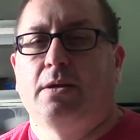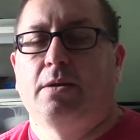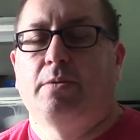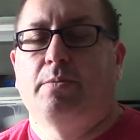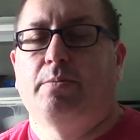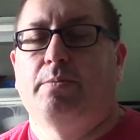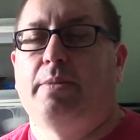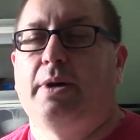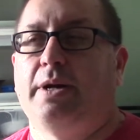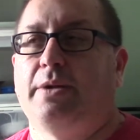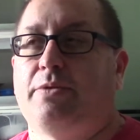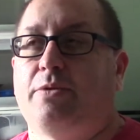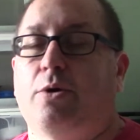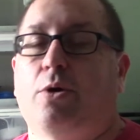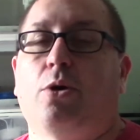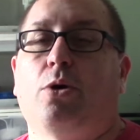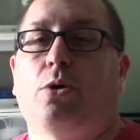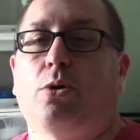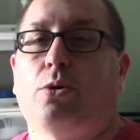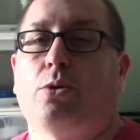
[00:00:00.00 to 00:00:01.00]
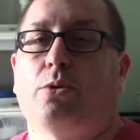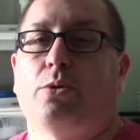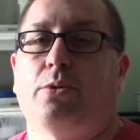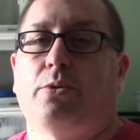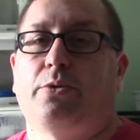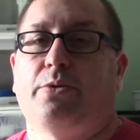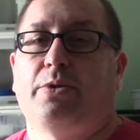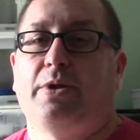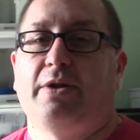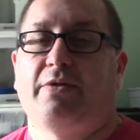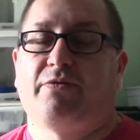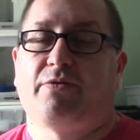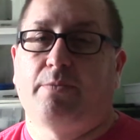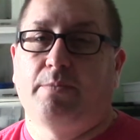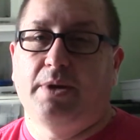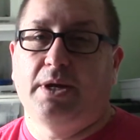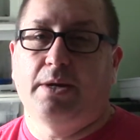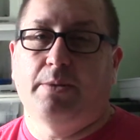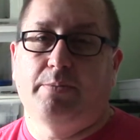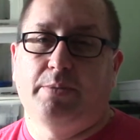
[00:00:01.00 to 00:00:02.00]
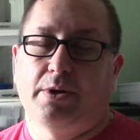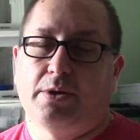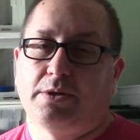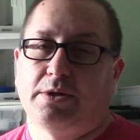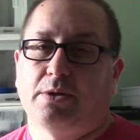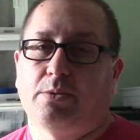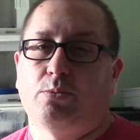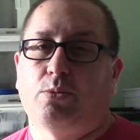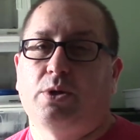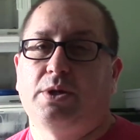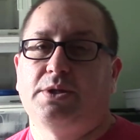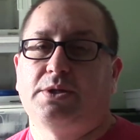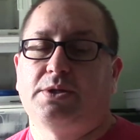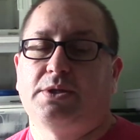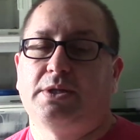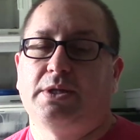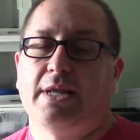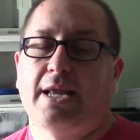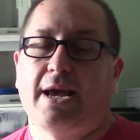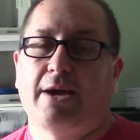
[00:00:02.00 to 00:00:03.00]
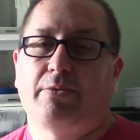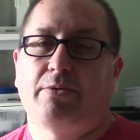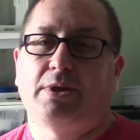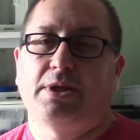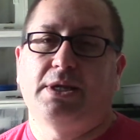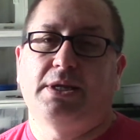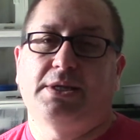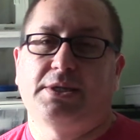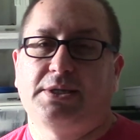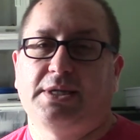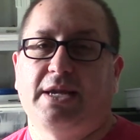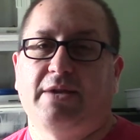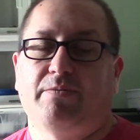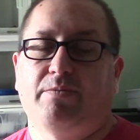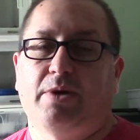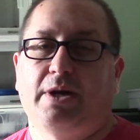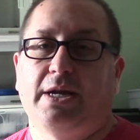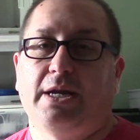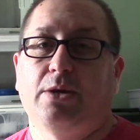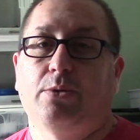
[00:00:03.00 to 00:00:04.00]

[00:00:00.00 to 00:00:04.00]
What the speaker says: but the whole thing for me to build them was not really to save money.